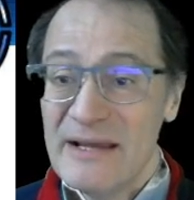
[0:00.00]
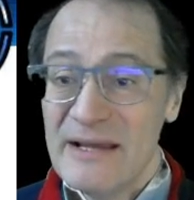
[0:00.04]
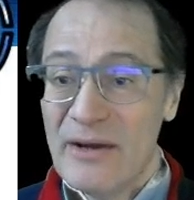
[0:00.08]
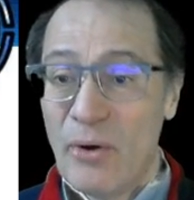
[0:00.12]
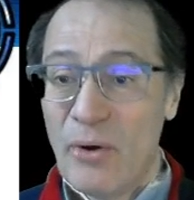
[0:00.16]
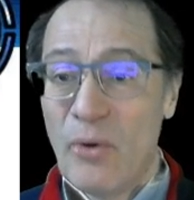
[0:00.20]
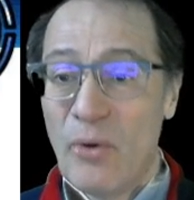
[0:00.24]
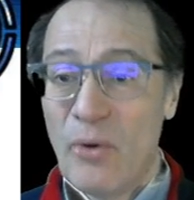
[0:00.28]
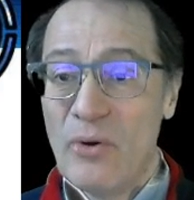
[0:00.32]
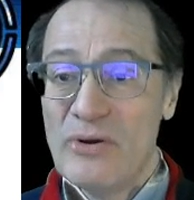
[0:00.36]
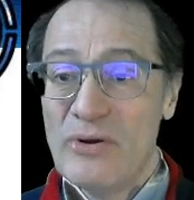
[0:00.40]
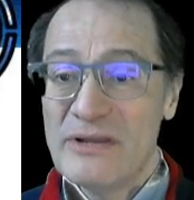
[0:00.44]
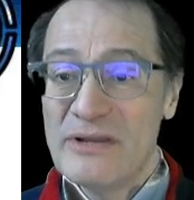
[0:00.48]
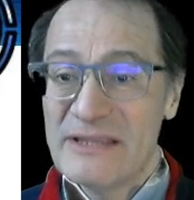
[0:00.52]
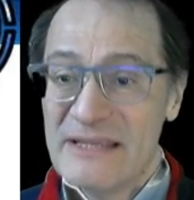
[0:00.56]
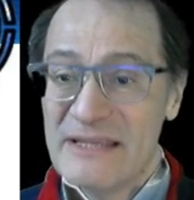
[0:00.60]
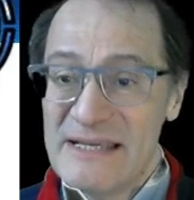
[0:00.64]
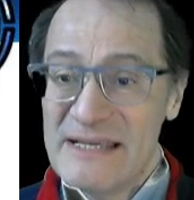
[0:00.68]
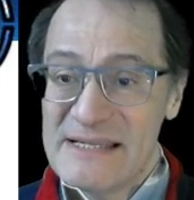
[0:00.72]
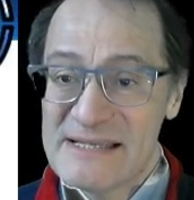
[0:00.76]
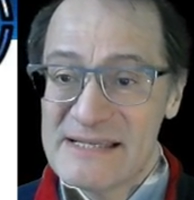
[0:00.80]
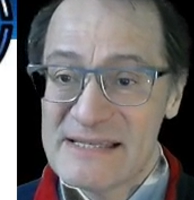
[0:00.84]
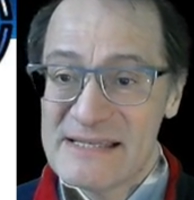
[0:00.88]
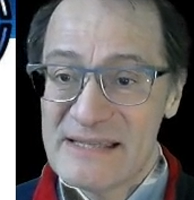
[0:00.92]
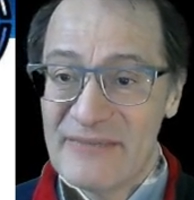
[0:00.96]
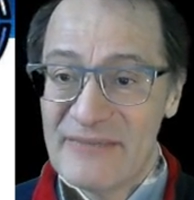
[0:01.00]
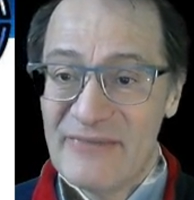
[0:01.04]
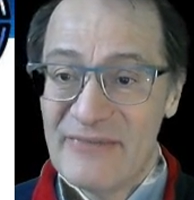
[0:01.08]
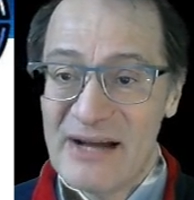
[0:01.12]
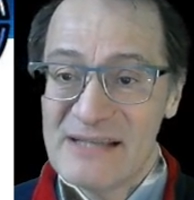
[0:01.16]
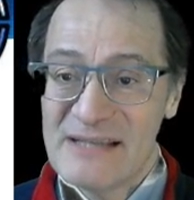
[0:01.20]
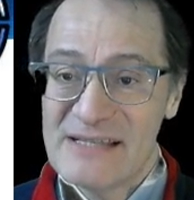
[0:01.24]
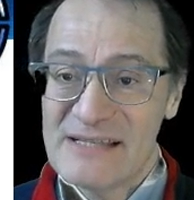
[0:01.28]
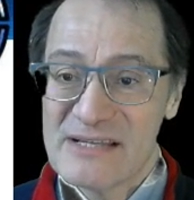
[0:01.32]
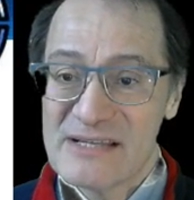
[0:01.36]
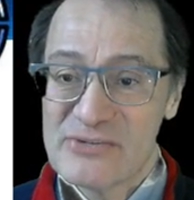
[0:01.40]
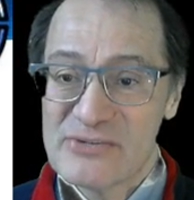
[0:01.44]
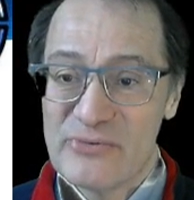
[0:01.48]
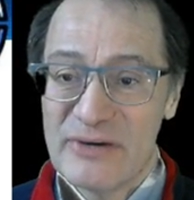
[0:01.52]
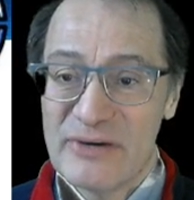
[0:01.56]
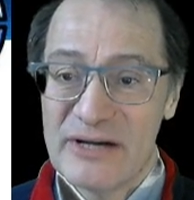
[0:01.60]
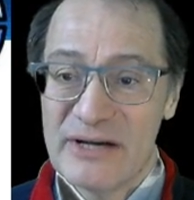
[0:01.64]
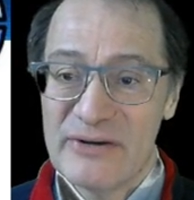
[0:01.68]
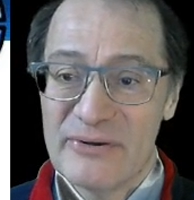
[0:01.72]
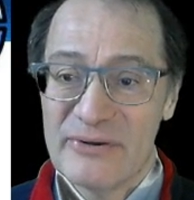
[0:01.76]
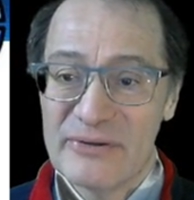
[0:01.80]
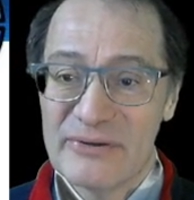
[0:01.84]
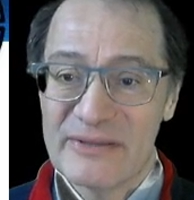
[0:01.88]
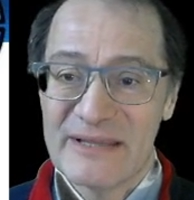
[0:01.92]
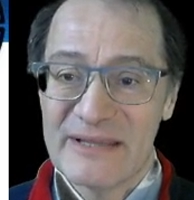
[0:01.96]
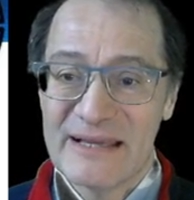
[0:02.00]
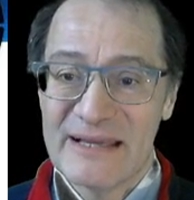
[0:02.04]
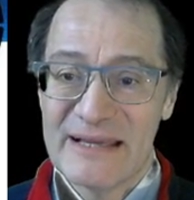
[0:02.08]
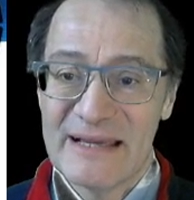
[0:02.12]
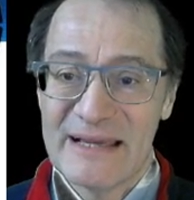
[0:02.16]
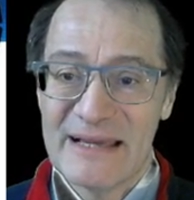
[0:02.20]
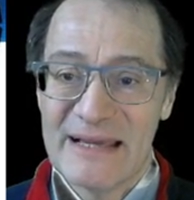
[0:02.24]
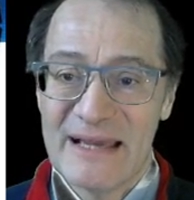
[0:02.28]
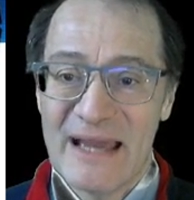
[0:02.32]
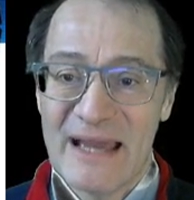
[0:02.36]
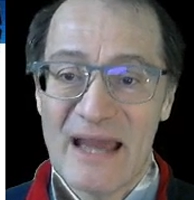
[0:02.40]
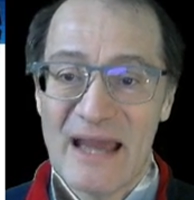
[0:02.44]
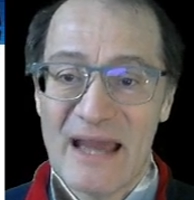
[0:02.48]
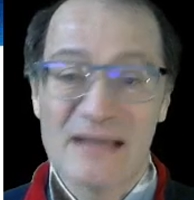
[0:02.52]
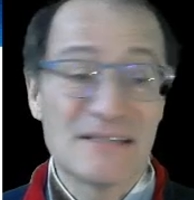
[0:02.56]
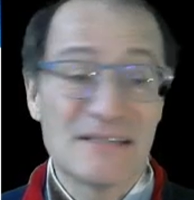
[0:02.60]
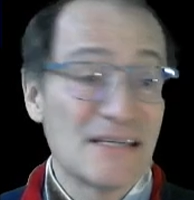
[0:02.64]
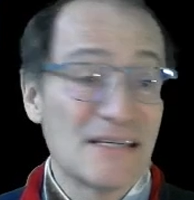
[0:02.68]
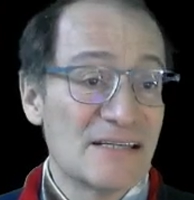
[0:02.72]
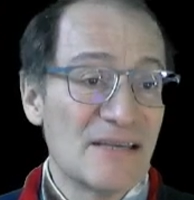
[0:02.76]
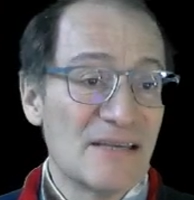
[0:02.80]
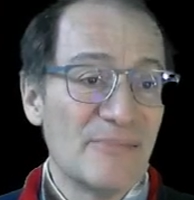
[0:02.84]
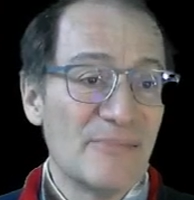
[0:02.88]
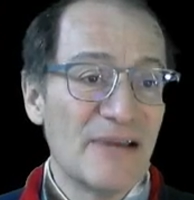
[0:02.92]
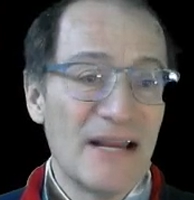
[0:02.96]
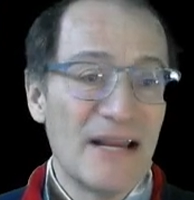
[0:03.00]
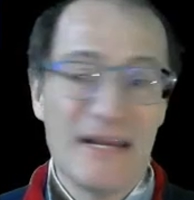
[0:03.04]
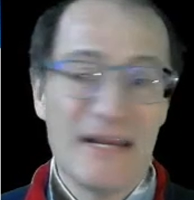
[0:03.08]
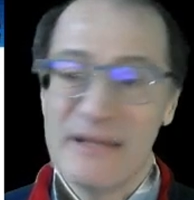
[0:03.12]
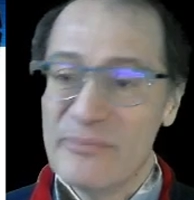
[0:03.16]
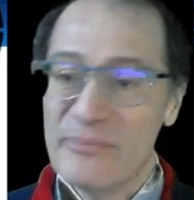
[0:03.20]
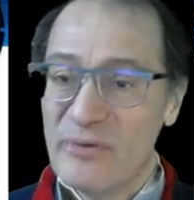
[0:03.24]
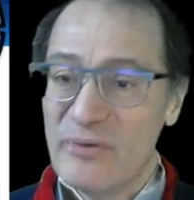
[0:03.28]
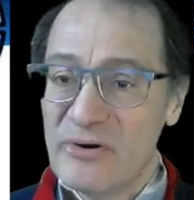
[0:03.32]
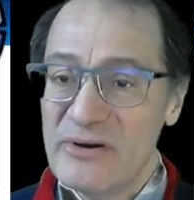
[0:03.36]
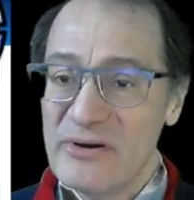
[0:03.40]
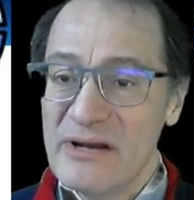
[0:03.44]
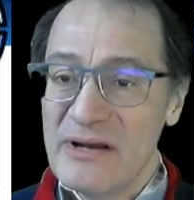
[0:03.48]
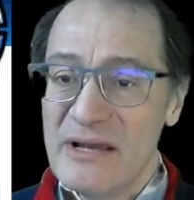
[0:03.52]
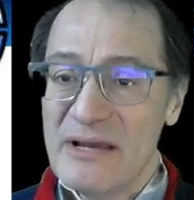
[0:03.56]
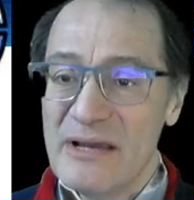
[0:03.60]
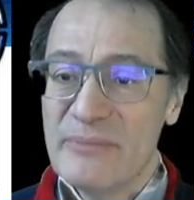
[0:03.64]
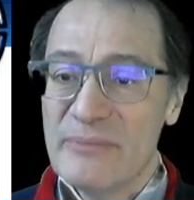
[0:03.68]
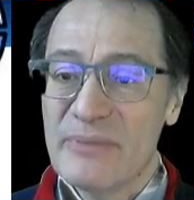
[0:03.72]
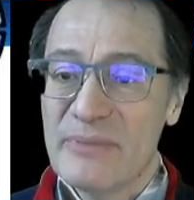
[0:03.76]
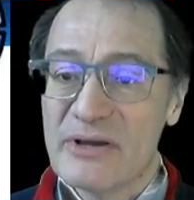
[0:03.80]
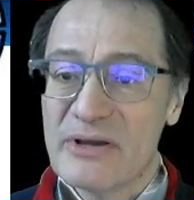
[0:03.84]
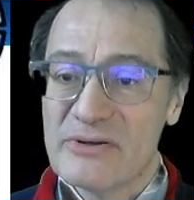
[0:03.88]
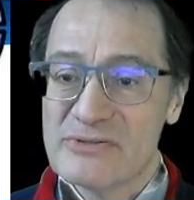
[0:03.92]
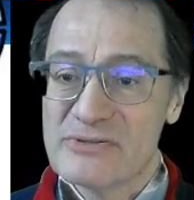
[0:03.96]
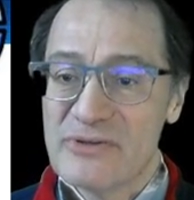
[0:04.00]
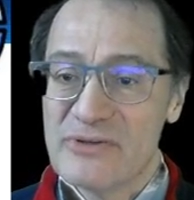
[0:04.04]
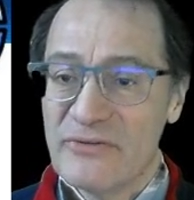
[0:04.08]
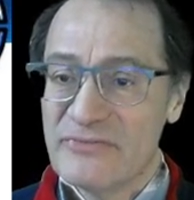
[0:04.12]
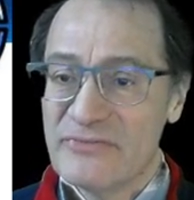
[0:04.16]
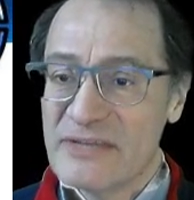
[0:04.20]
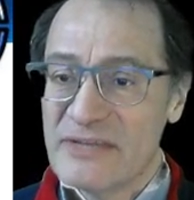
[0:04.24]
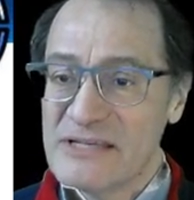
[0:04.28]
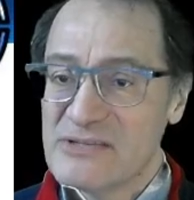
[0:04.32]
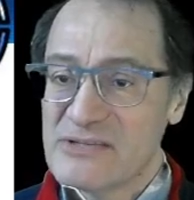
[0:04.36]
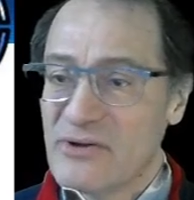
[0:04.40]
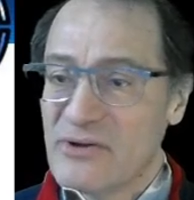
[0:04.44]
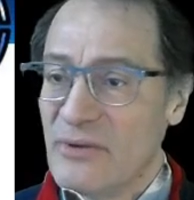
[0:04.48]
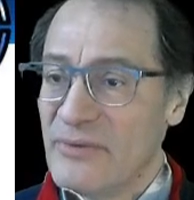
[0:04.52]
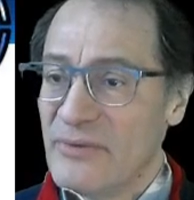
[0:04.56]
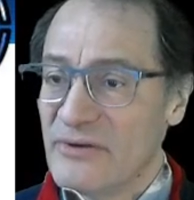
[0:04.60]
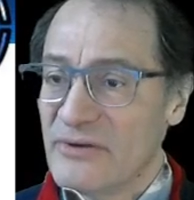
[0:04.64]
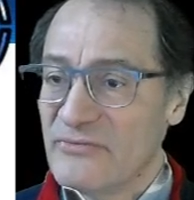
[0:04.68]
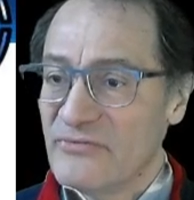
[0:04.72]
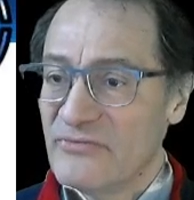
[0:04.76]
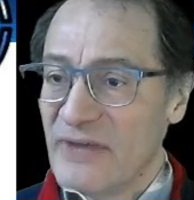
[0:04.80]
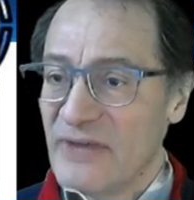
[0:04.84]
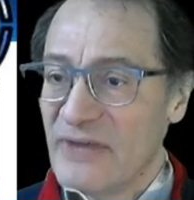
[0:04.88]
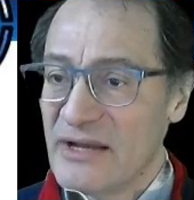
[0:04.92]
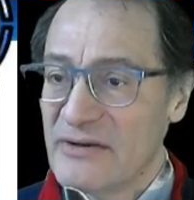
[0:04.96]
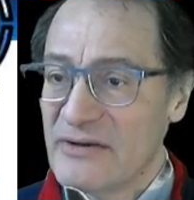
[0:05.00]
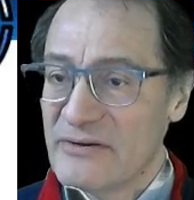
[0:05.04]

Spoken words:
all these devices were not accessible anymore because of this common failure.